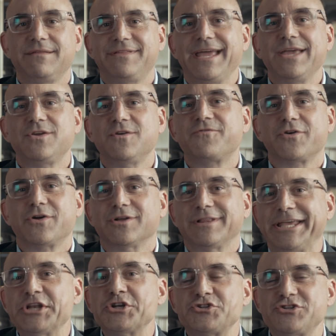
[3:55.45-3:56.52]
thank you for your
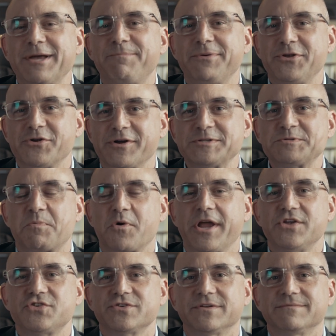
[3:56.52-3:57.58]
leadership and your
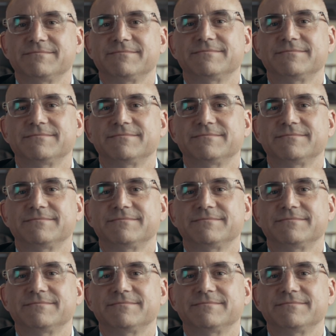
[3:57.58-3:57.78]
inspiration.